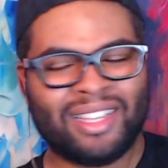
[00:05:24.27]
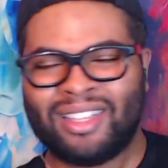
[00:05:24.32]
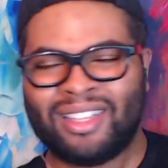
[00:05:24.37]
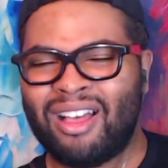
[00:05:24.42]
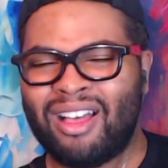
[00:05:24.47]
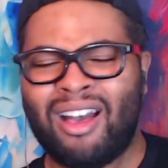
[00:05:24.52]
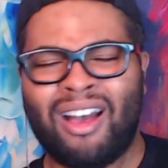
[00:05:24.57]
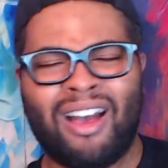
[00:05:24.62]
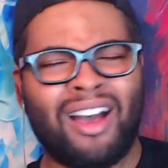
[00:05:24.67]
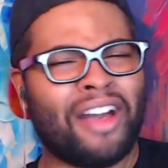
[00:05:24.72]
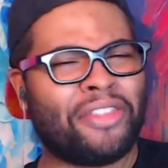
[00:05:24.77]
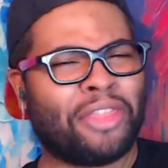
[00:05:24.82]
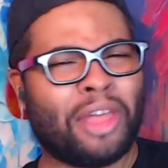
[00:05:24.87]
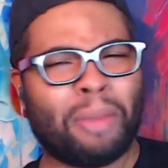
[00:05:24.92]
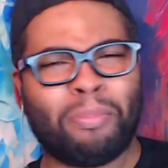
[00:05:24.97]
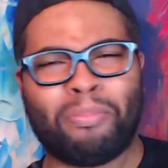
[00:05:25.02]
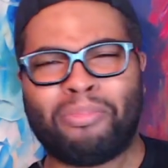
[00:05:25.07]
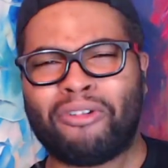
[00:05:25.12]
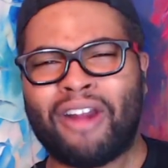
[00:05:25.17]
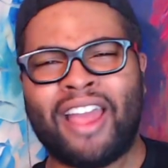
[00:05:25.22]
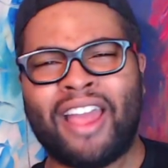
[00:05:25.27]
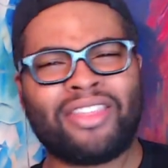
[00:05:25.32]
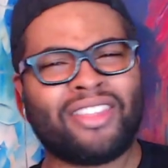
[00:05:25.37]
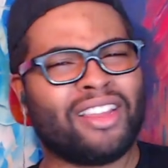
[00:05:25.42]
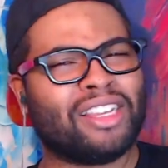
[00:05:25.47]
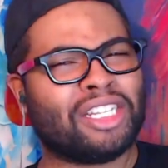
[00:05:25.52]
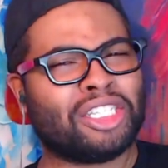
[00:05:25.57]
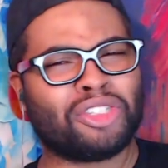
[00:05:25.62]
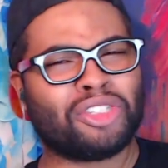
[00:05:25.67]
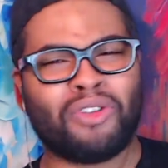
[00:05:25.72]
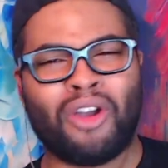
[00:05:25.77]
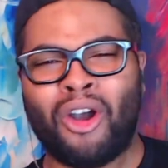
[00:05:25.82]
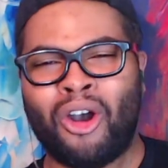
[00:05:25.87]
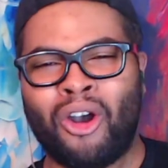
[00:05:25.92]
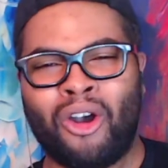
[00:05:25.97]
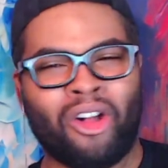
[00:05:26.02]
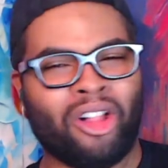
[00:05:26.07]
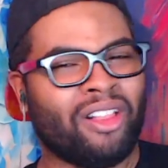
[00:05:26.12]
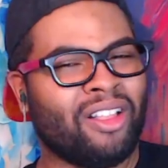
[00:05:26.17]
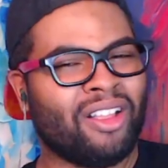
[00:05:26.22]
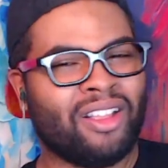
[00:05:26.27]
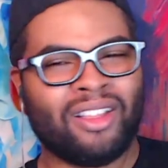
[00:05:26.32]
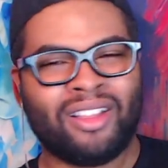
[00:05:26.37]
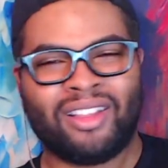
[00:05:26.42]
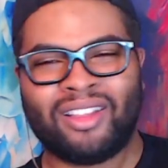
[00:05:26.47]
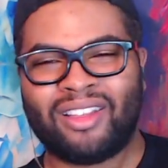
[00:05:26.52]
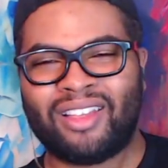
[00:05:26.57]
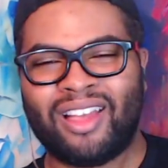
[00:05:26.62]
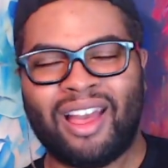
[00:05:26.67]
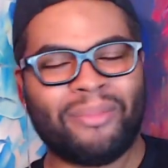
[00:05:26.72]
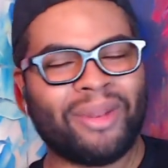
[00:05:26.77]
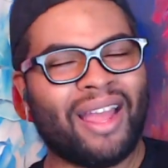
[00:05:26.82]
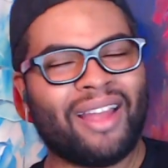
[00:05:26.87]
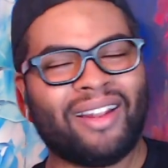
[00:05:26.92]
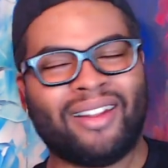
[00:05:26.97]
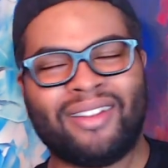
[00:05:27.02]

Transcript: Oh, the breath control coming out.